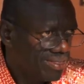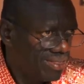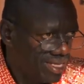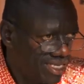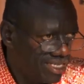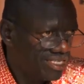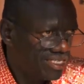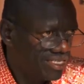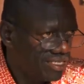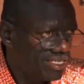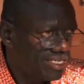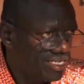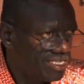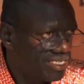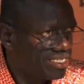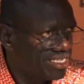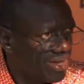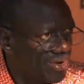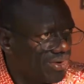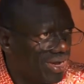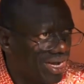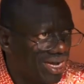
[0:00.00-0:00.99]
This
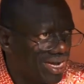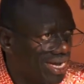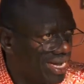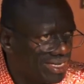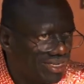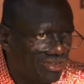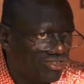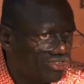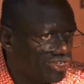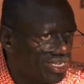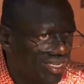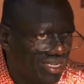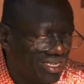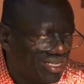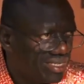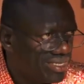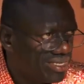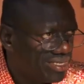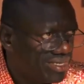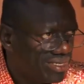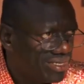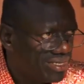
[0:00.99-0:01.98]
is our country.
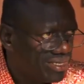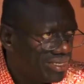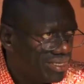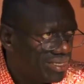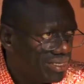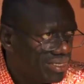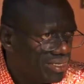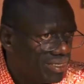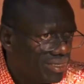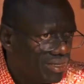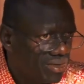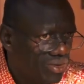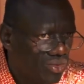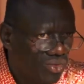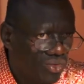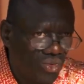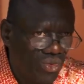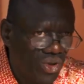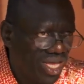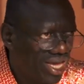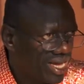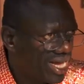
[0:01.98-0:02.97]

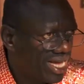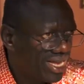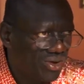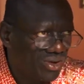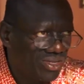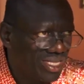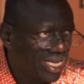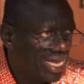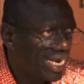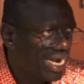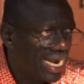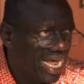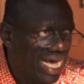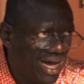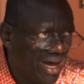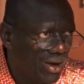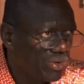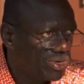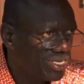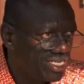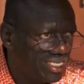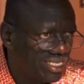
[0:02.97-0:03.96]
We cannot
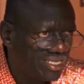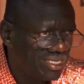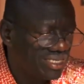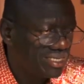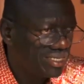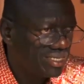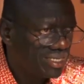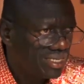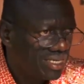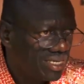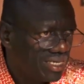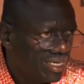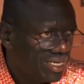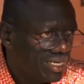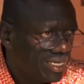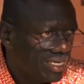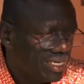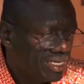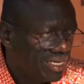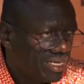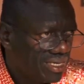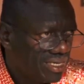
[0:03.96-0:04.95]
allow it
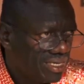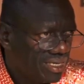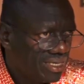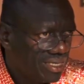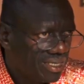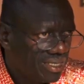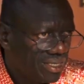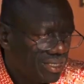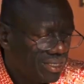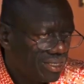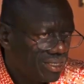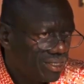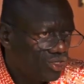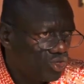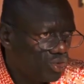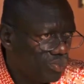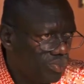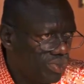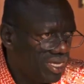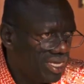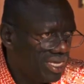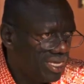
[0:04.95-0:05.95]

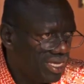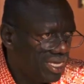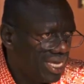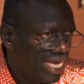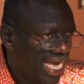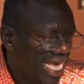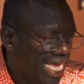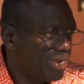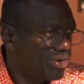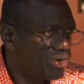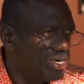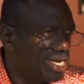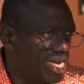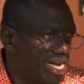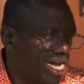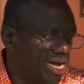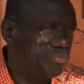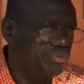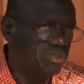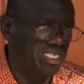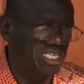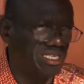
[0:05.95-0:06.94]
to be held
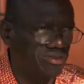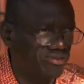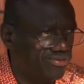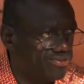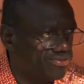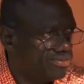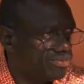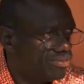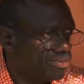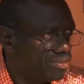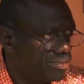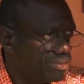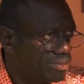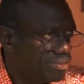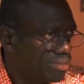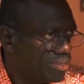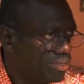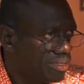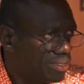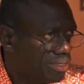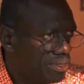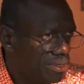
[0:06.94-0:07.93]
captive
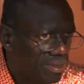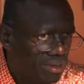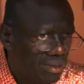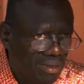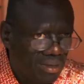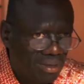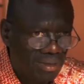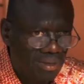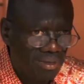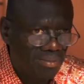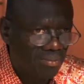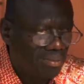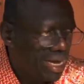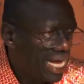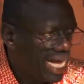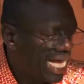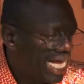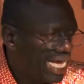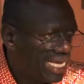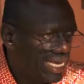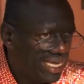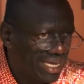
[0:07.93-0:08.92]

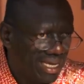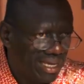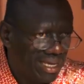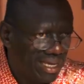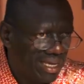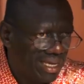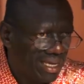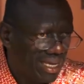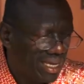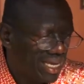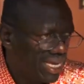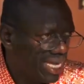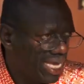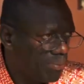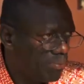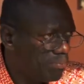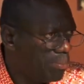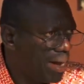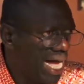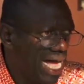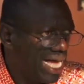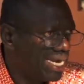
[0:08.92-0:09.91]
by a
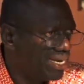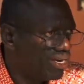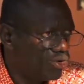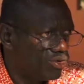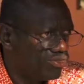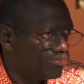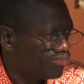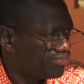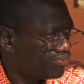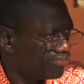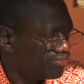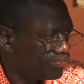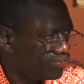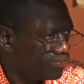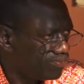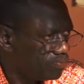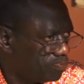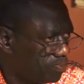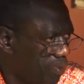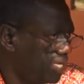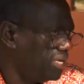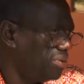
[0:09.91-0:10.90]
band of
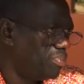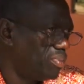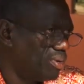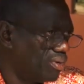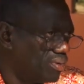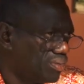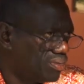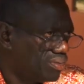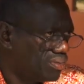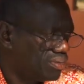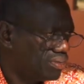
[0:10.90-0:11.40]
people.